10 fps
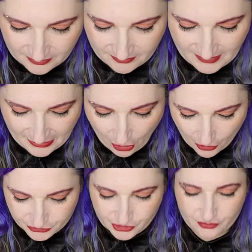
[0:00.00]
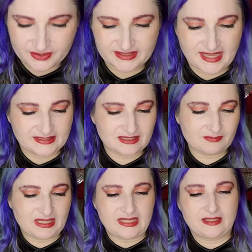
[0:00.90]
And they also sent
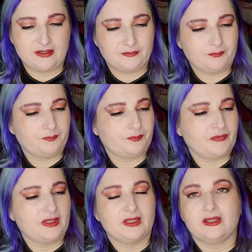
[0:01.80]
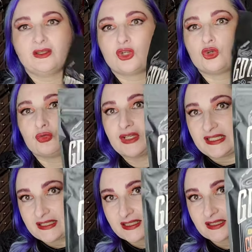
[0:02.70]
me
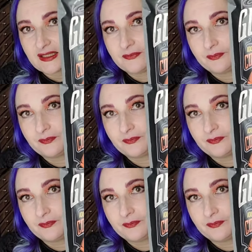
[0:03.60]
Grease,